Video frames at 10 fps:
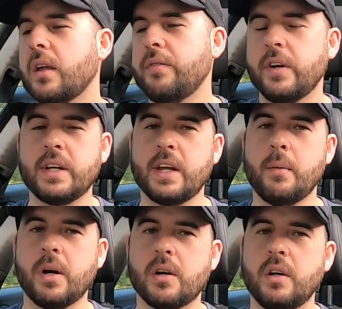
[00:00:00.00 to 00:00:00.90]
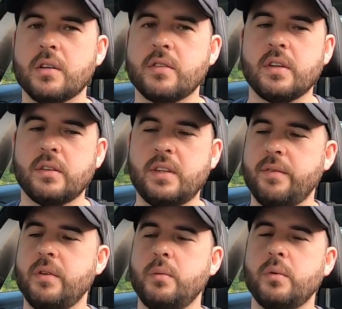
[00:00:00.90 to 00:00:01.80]
If I didn't care about cars, then I
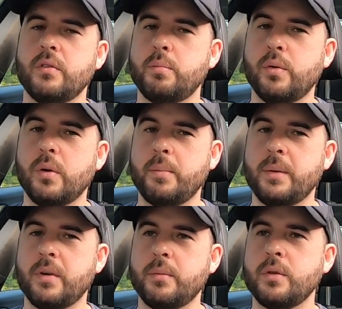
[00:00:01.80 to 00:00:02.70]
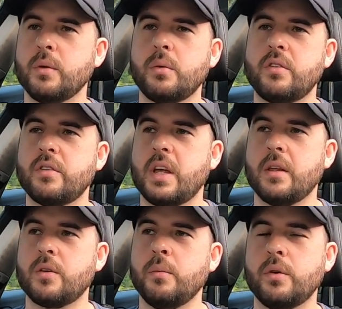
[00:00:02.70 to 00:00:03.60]
definitely wouldn't have bought a BMW. I would have just kept
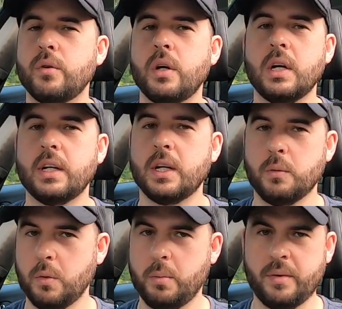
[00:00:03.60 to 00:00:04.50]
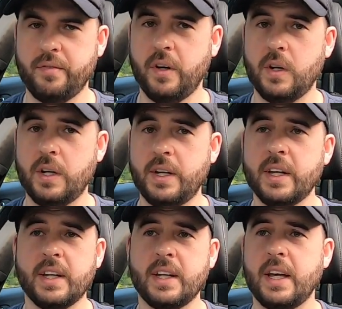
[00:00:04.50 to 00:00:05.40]
the Commodore and it would have been fine
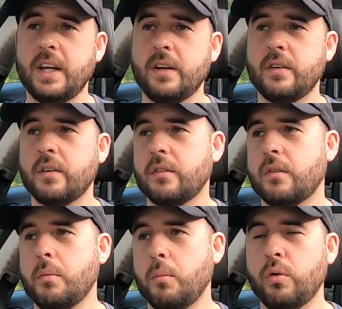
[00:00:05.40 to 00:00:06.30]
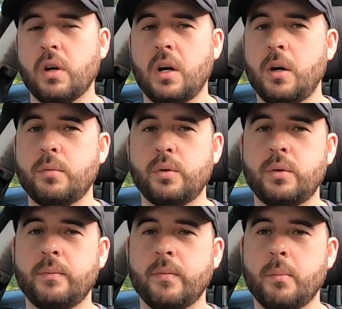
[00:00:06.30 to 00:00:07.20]
and more
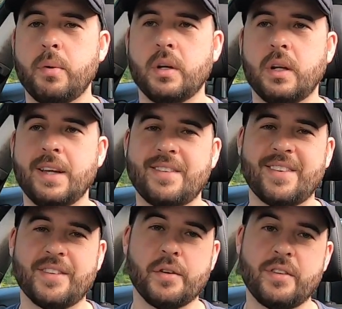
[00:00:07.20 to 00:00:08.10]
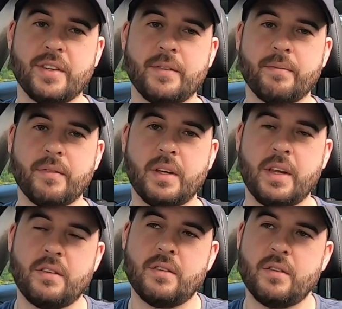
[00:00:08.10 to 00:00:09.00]
reliable but less exciting. And
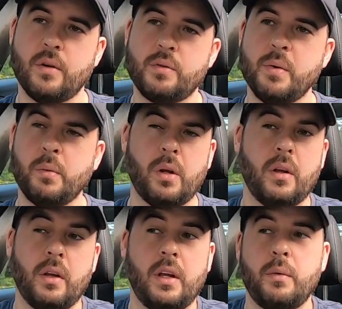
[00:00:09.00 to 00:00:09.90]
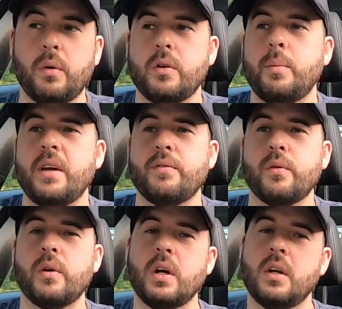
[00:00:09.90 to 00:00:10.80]
that's ultimately what you pay for.